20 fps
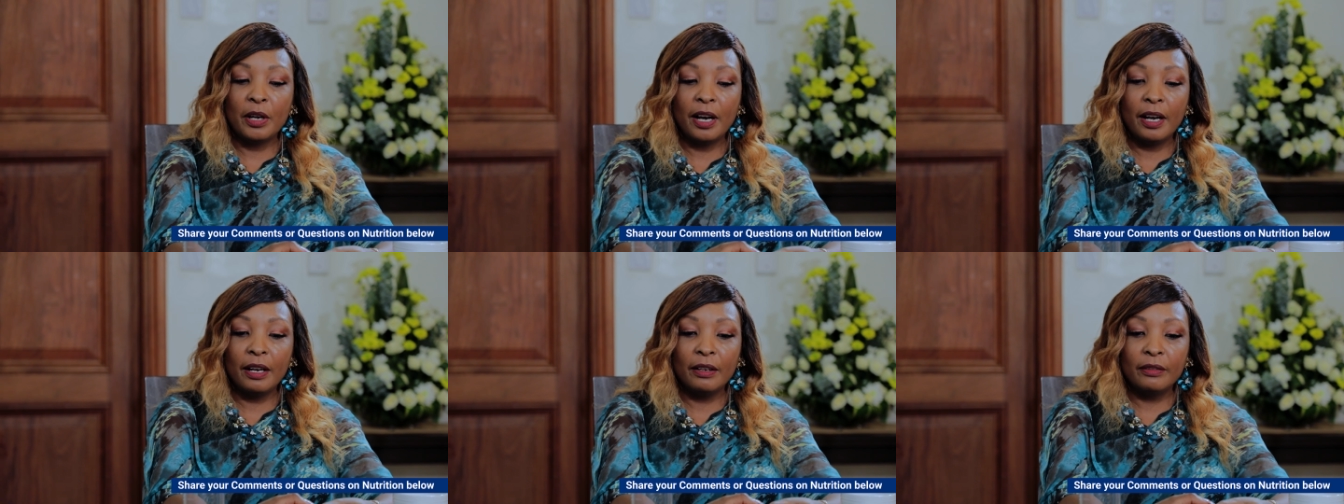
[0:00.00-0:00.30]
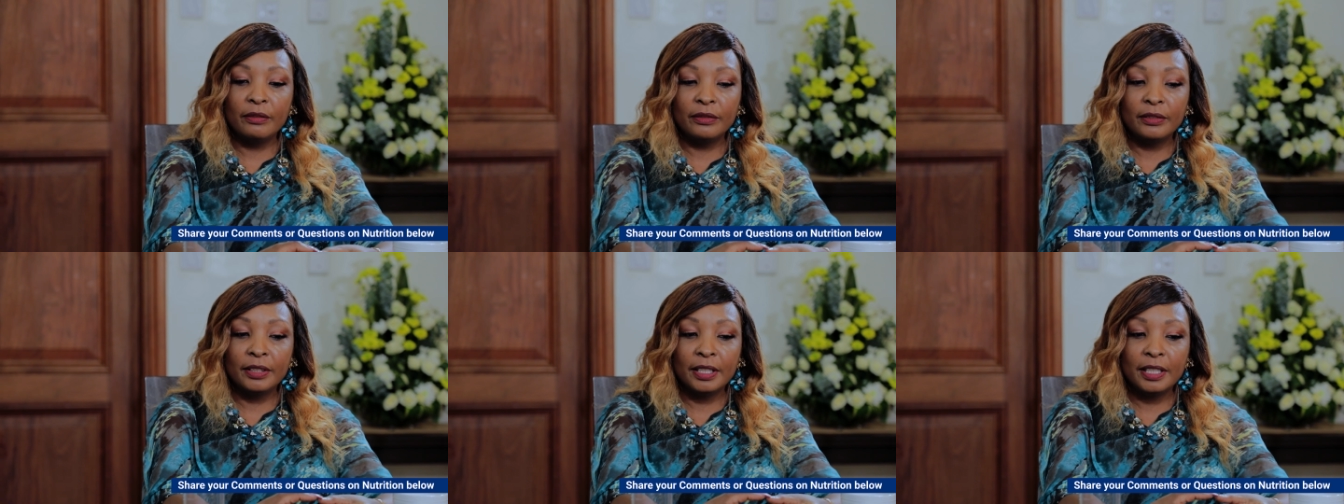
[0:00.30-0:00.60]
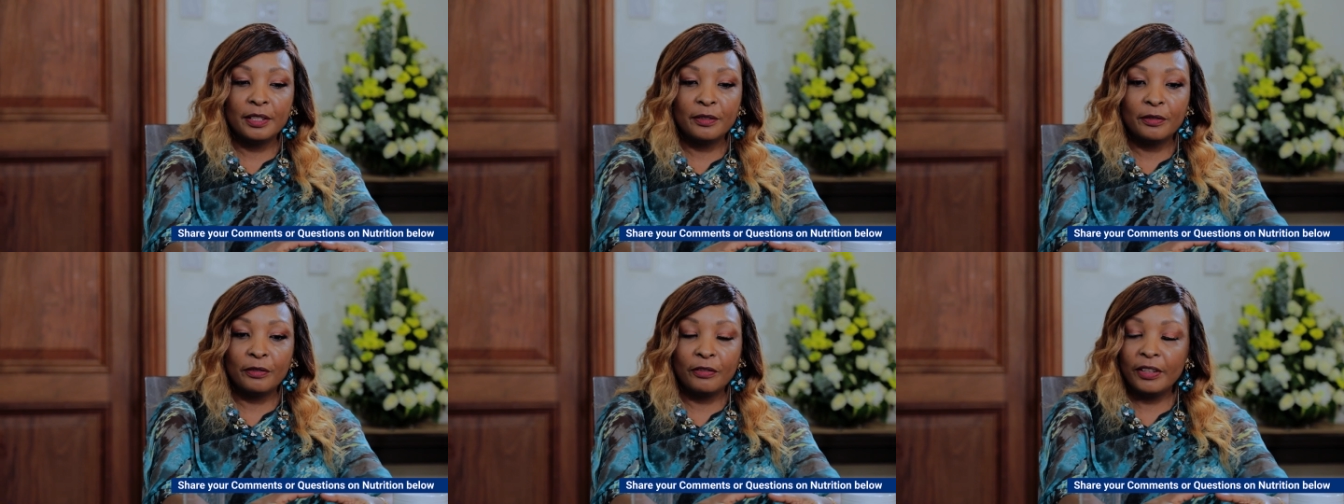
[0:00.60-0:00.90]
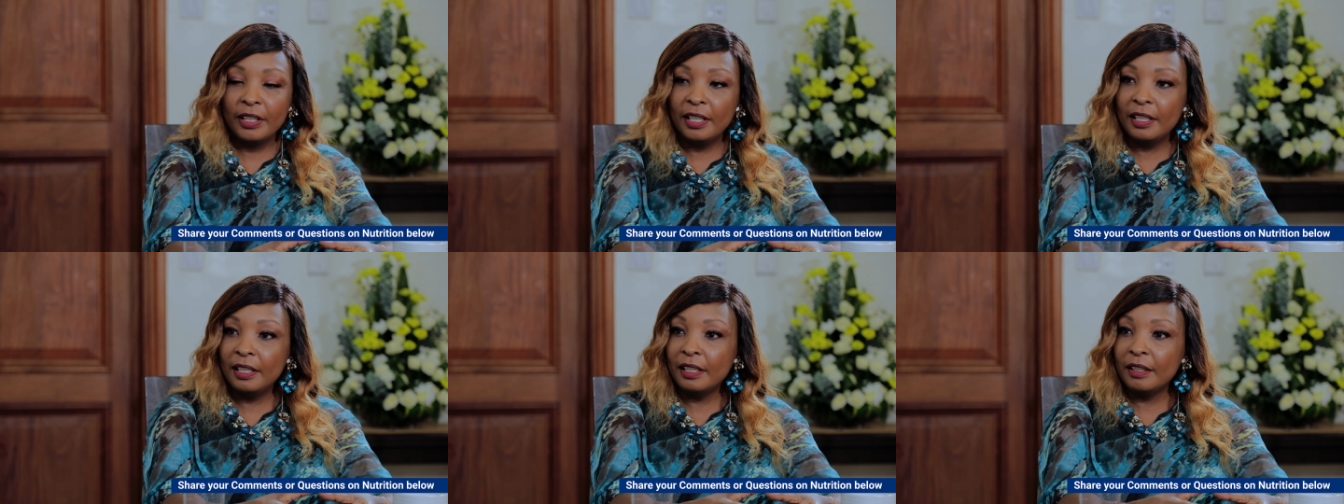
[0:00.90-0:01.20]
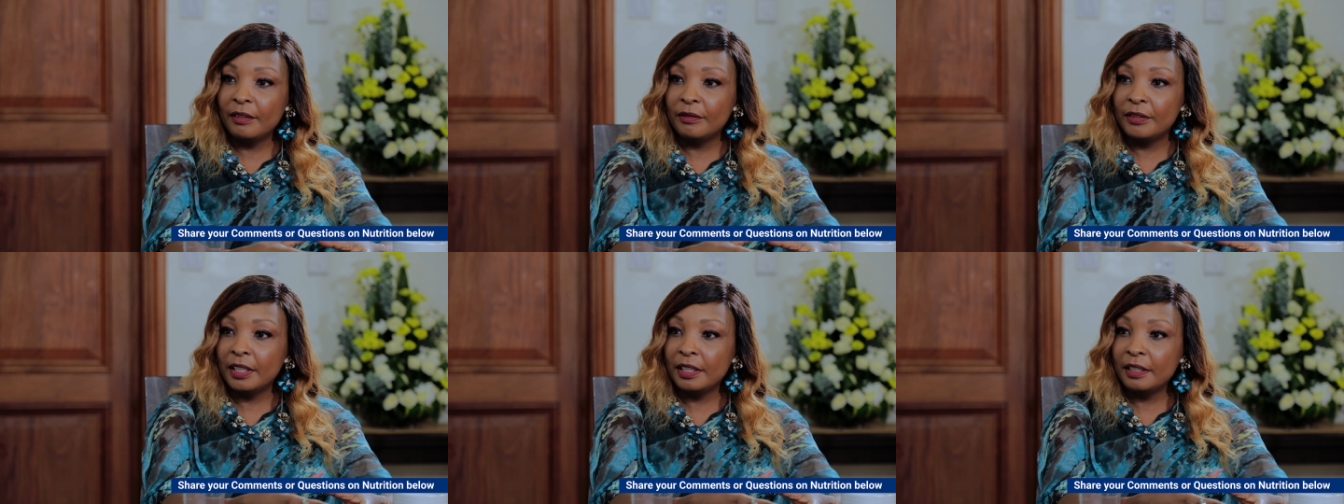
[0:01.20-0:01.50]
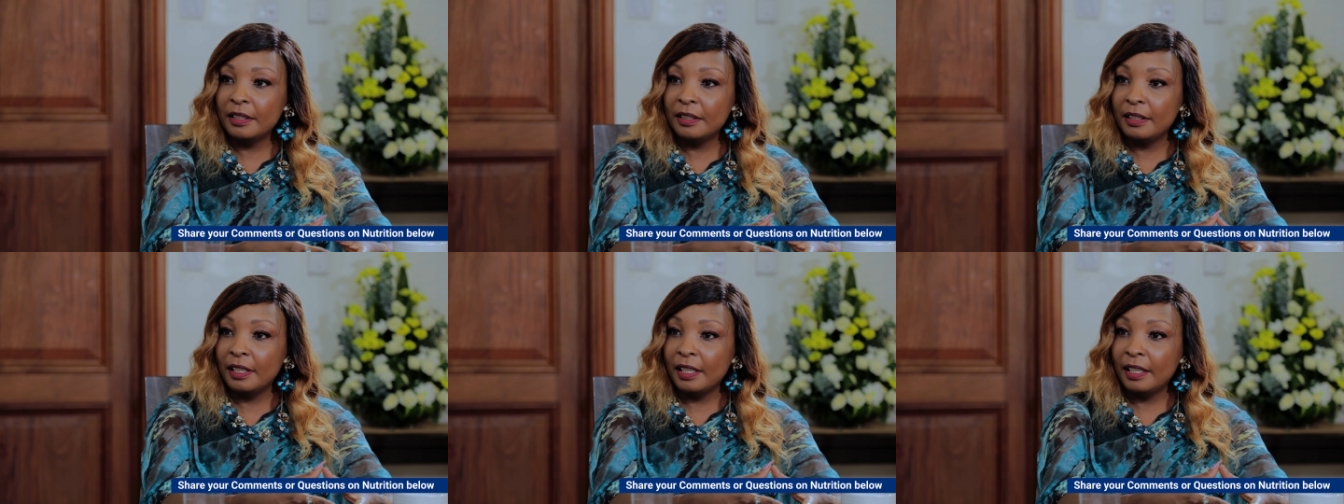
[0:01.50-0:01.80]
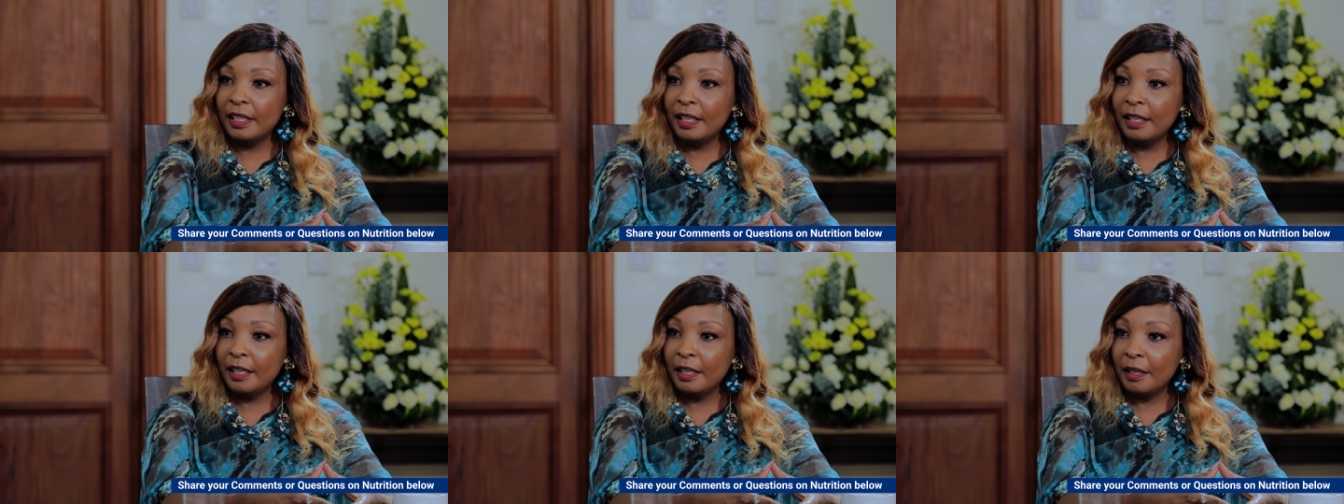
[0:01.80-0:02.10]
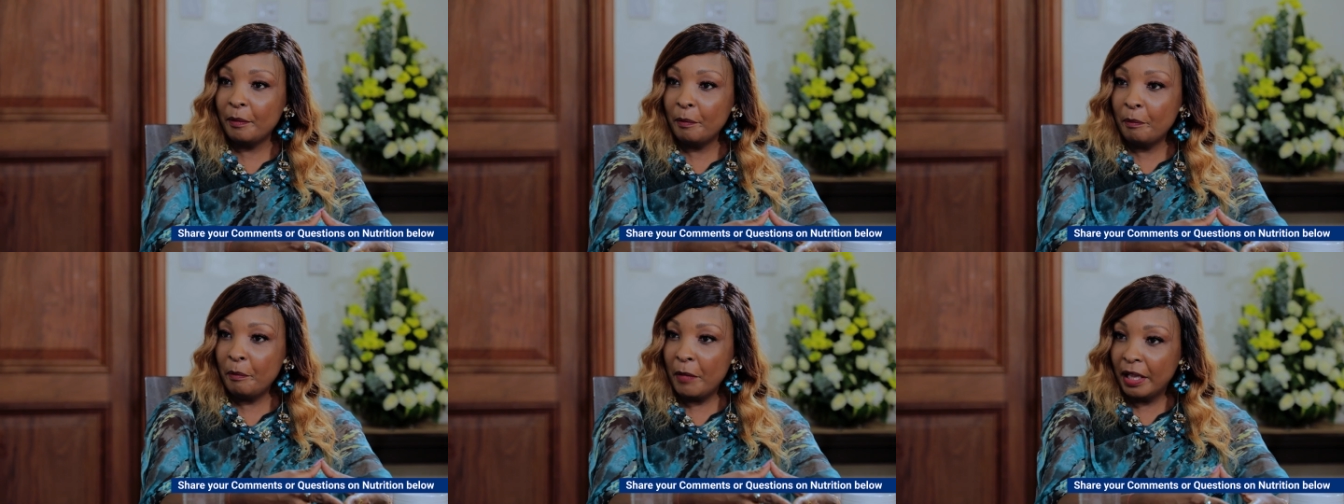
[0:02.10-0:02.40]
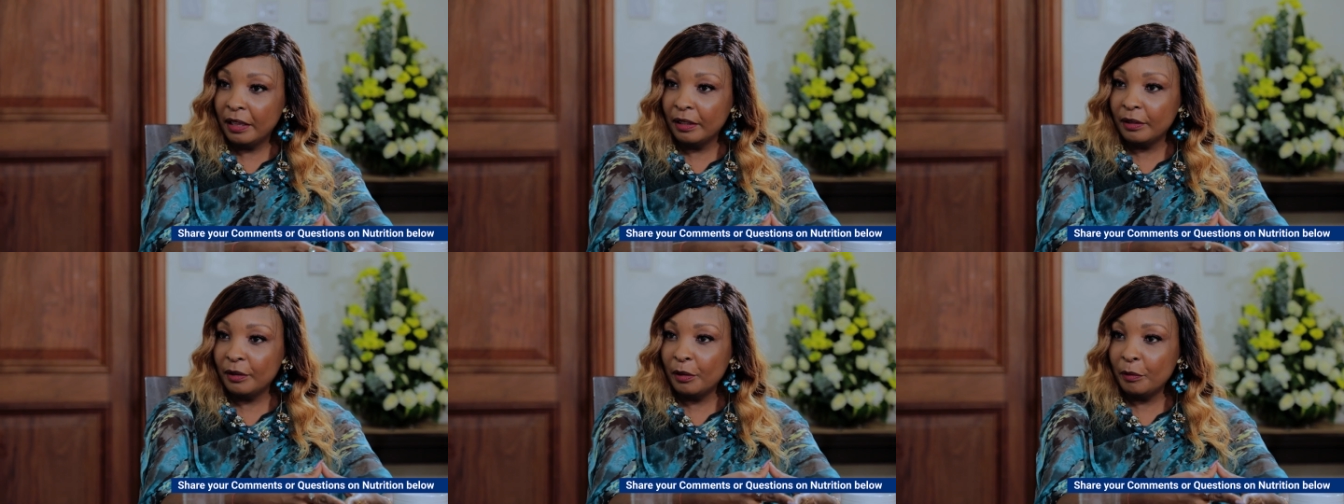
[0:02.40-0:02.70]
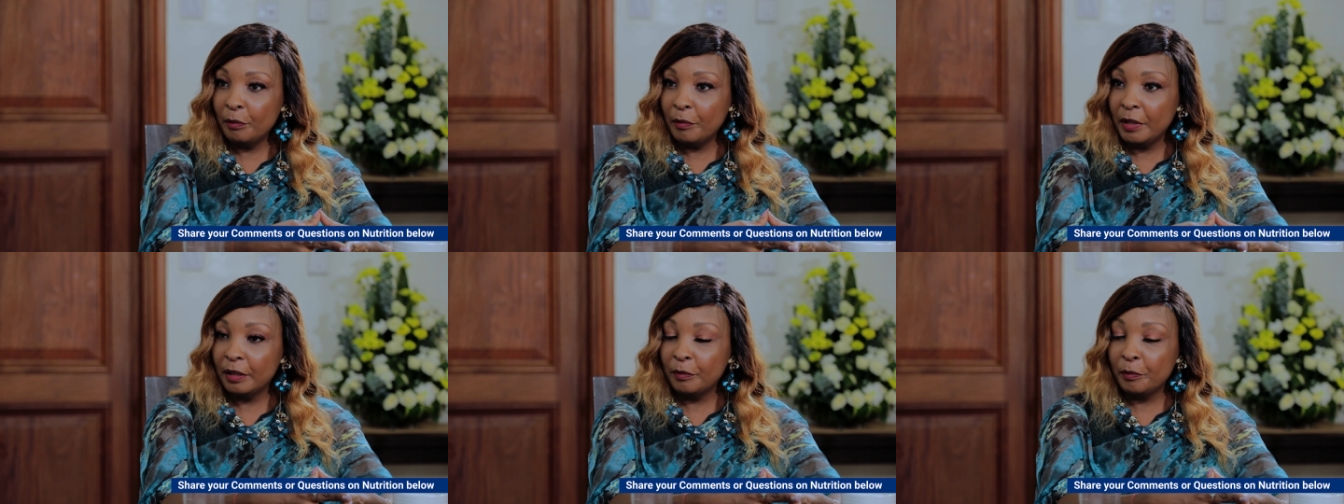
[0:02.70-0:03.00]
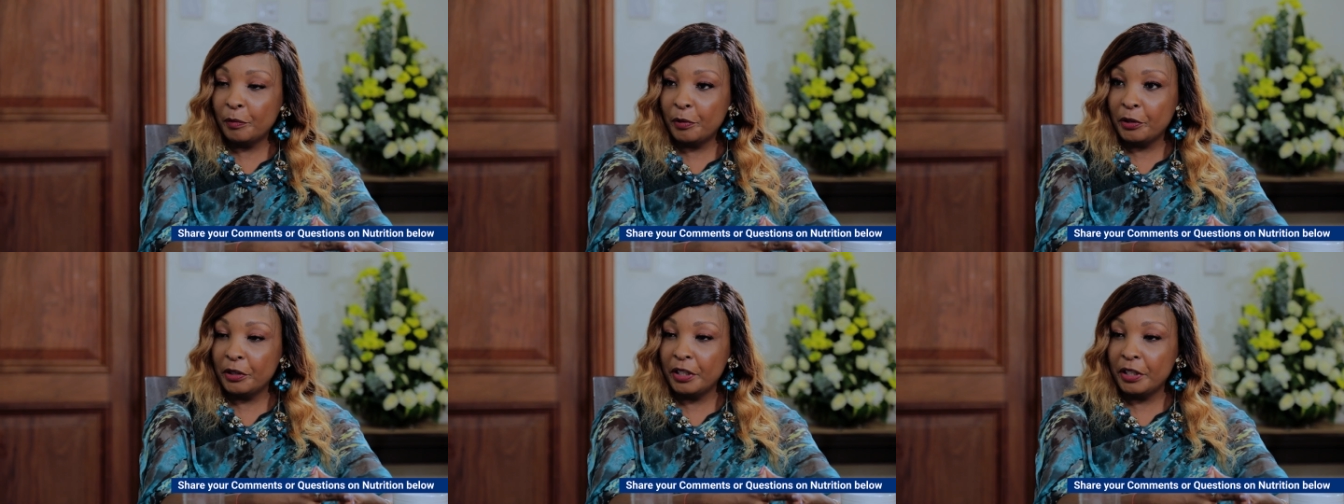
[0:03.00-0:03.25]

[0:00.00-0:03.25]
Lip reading: have this feeling after taking milk or milk products.